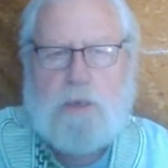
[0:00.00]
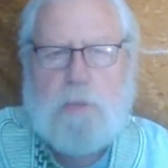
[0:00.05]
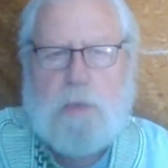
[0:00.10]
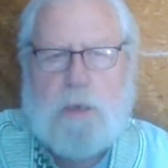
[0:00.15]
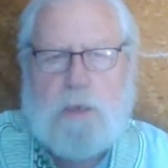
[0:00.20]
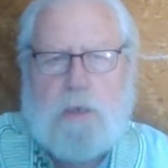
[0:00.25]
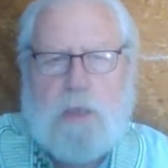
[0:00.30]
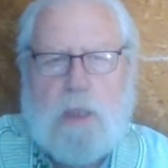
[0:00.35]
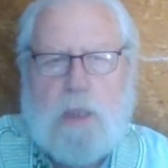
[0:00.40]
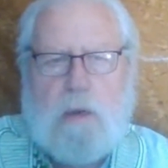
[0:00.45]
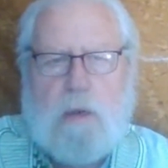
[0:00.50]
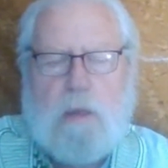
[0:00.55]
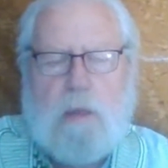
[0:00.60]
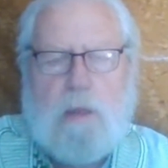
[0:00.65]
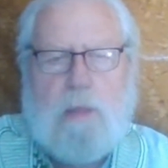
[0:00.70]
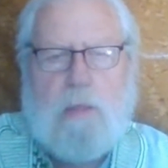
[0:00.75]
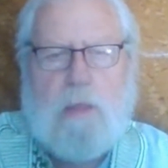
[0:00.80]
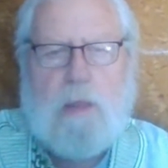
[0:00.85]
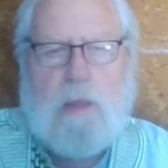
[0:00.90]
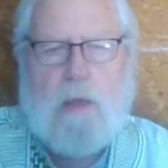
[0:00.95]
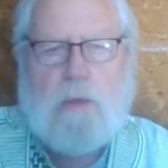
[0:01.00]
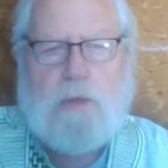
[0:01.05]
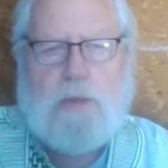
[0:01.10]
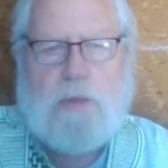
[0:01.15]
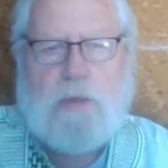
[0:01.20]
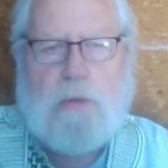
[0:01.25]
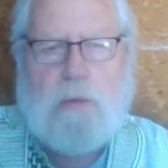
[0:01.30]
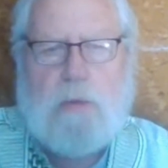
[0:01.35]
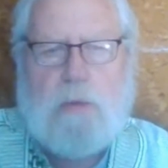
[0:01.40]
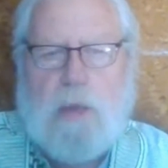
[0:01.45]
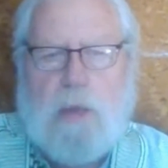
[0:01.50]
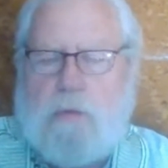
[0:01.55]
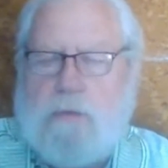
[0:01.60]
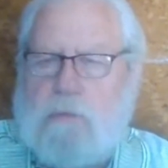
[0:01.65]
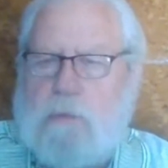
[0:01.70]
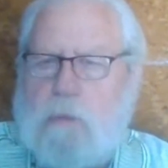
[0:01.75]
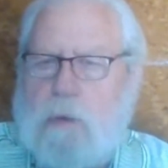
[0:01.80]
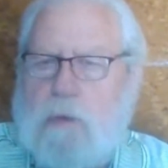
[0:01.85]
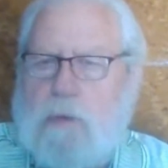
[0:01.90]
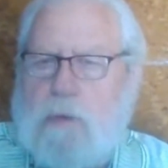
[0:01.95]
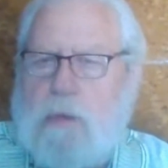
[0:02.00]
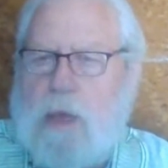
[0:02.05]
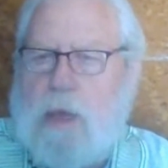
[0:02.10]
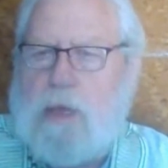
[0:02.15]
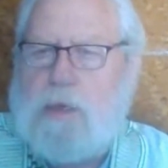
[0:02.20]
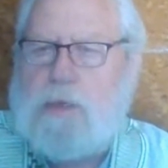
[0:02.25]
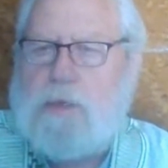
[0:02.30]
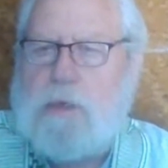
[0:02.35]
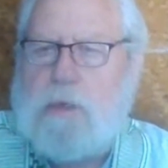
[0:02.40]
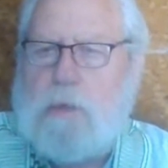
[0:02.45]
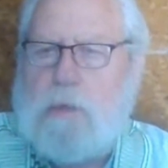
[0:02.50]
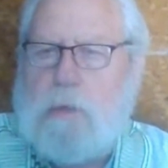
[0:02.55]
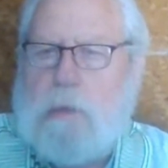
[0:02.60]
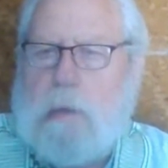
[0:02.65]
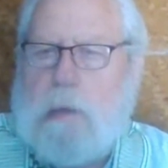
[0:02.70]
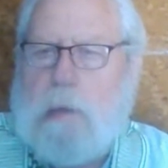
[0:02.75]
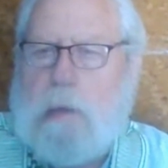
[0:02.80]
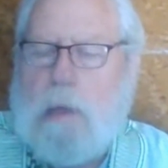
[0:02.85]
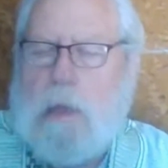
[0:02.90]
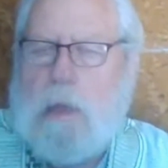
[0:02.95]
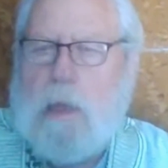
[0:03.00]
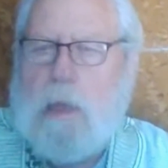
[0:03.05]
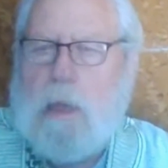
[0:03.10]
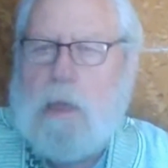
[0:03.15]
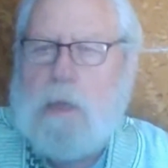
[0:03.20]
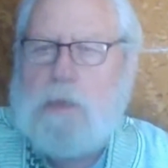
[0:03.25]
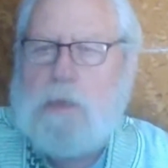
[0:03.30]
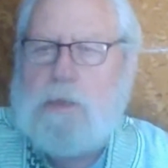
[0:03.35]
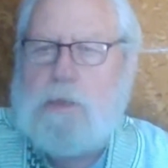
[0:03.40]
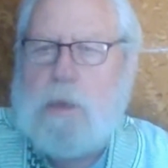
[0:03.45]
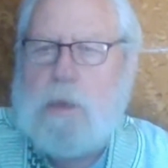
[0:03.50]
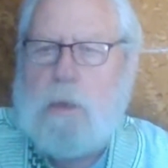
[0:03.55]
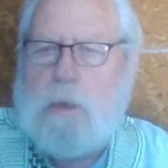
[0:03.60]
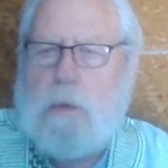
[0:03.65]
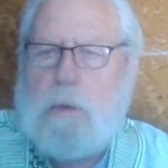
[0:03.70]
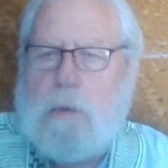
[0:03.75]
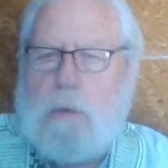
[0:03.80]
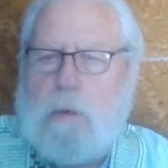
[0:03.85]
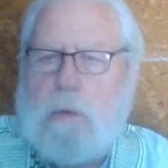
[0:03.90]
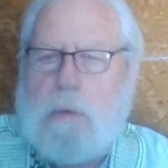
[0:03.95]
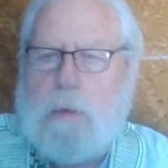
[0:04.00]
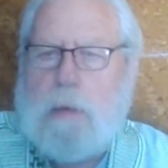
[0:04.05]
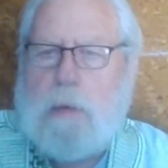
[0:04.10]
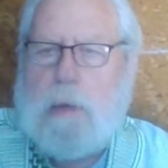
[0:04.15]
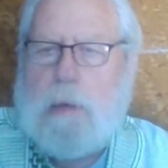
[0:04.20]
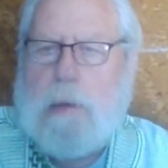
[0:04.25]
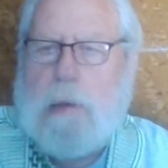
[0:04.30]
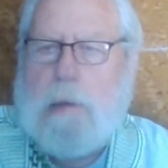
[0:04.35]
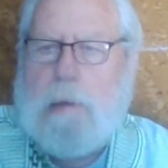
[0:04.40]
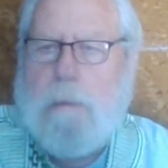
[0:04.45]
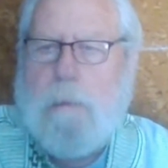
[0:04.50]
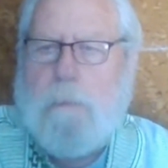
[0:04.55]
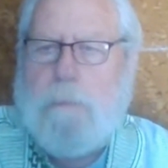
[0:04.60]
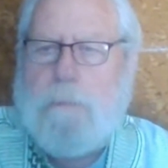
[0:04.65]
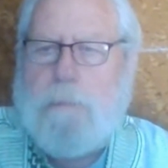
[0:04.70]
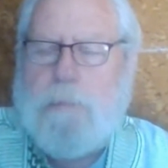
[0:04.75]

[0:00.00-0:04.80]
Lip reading: speaks clearly that Oshun gives birth to Esu. So